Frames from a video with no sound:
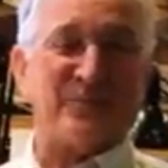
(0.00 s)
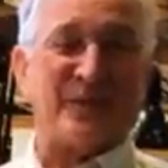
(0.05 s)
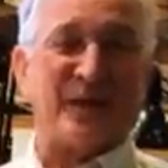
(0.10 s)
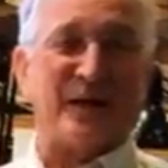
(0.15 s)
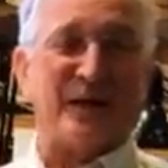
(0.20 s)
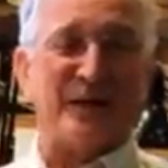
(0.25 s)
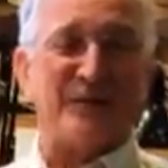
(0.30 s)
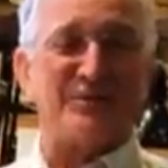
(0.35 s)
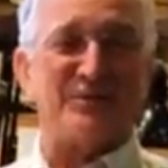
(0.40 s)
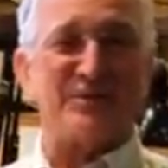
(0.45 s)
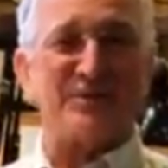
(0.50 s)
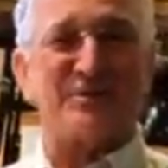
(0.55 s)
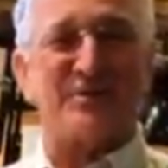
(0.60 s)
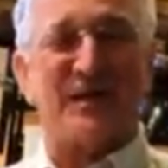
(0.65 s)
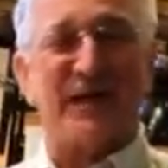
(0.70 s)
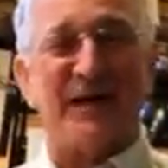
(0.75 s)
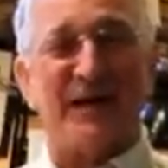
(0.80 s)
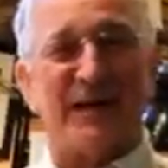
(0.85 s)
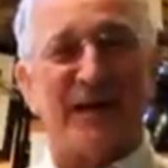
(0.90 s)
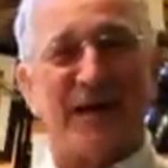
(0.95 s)
I had just
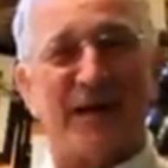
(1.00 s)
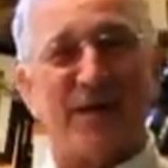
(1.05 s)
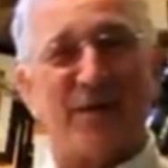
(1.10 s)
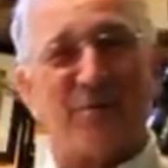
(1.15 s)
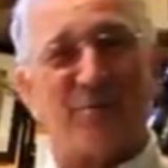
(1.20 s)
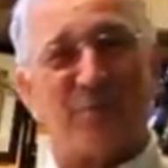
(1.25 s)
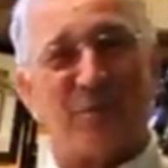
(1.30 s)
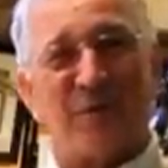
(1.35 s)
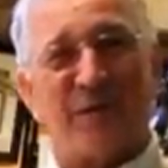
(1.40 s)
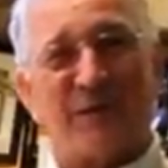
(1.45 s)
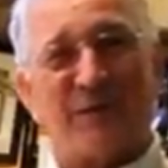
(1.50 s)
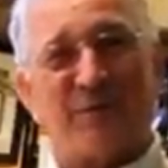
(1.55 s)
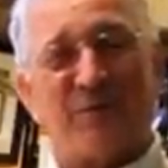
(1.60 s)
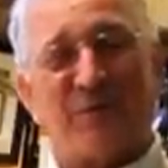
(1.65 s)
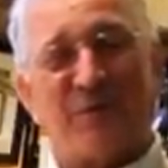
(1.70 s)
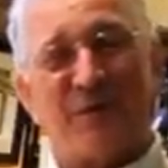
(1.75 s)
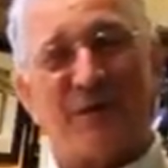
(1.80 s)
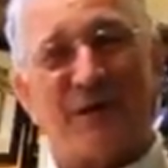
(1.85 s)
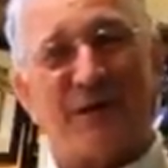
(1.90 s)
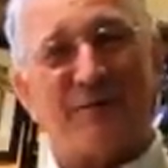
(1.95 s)
gotten out of the Marine
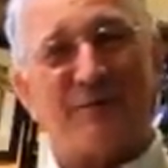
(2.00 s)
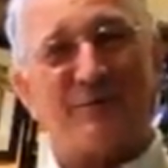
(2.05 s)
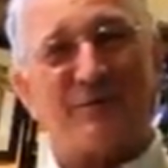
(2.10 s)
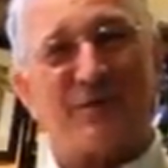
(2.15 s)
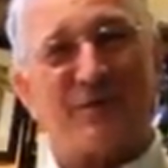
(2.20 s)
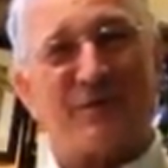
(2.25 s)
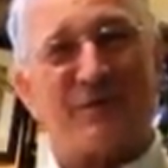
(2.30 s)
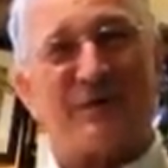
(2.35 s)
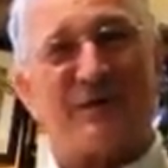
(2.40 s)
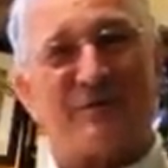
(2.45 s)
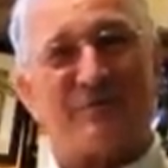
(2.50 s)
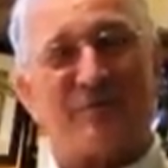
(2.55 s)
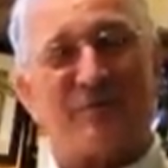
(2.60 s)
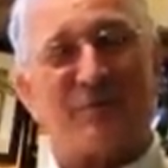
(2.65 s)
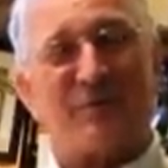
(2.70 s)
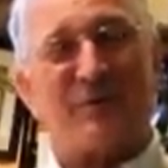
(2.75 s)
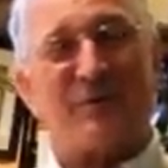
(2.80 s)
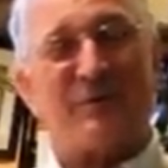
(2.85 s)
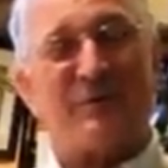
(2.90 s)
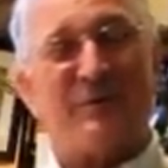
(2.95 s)
Corps and I was looking
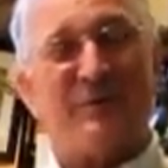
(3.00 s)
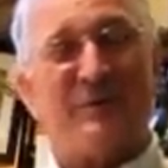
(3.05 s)
for